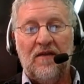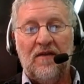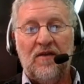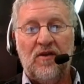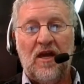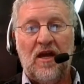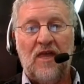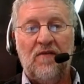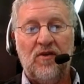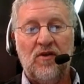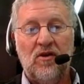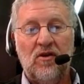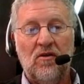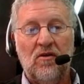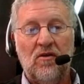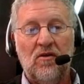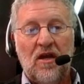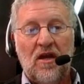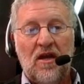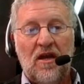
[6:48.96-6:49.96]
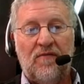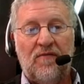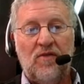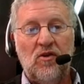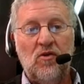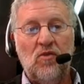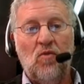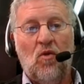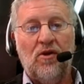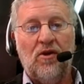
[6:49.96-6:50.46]
And if
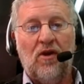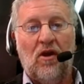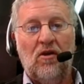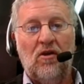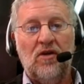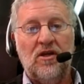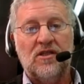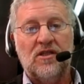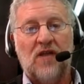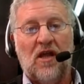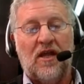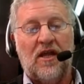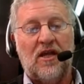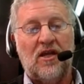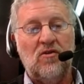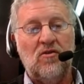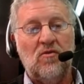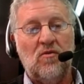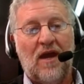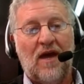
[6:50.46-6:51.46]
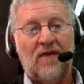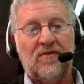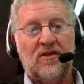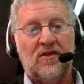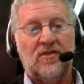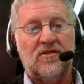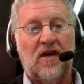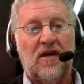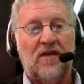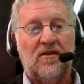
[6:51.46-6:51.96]
you want to learn something, you have
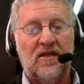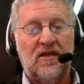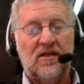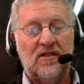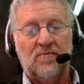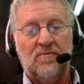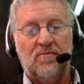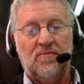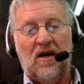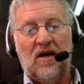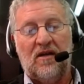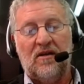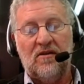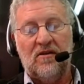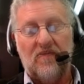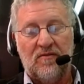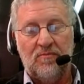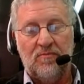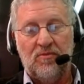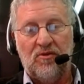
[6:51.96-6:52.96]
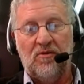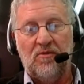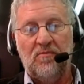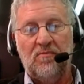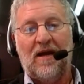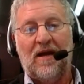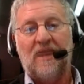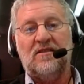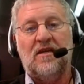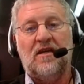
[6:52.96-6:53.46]
to take things apart. You have to put them
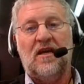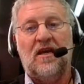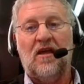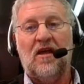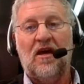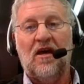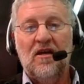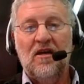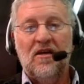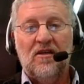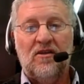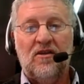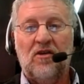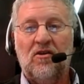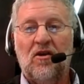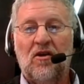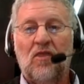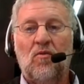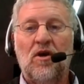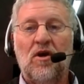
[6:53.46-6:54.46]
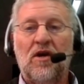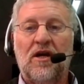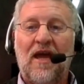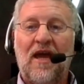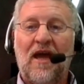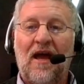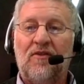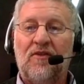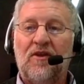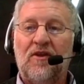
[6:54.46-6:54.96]
back together. You've got to
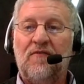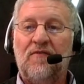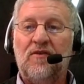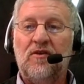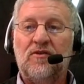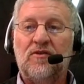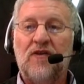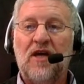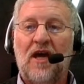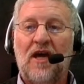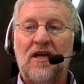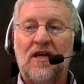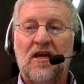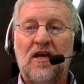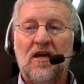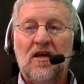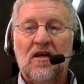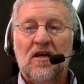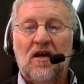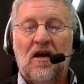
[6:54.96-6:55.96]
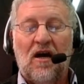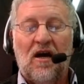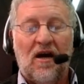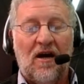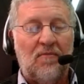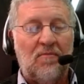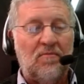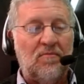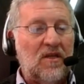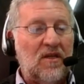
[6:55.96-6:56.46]
work out that if you take
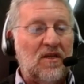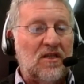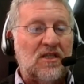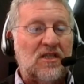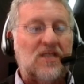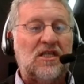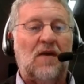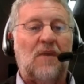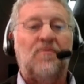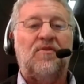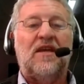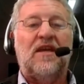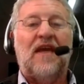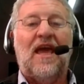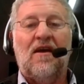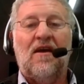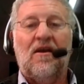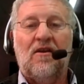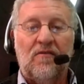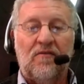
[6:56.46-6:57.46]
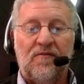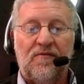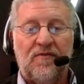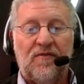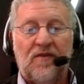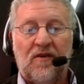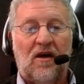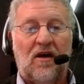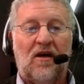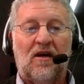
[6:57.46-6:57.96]
something out
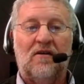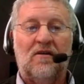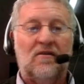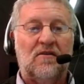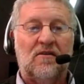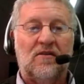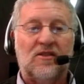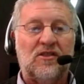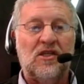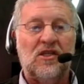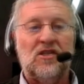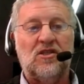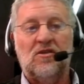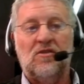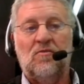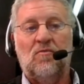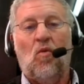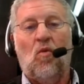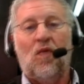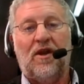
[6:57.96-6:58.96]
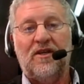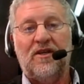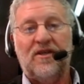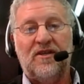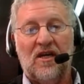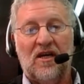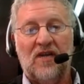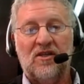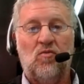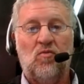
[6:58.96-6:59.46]
of a system, what it
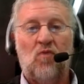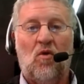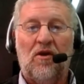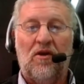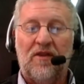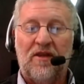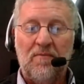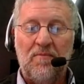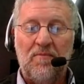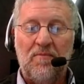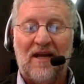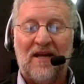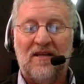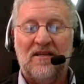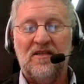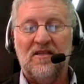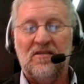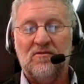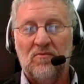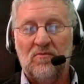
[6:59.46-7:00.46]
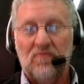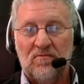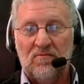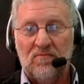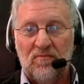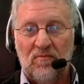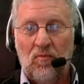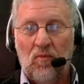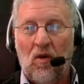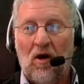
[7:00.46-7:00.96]
does, why the impact is,
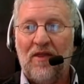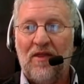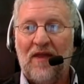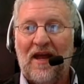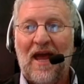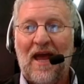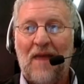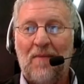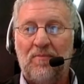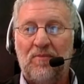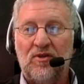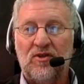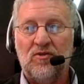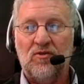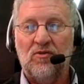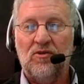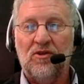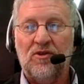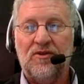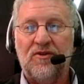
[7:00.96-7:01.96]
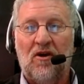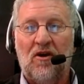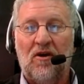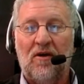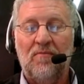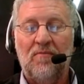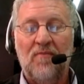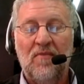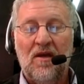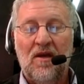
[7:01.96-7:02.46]
why that happens all the
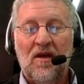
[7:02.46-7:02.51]
time.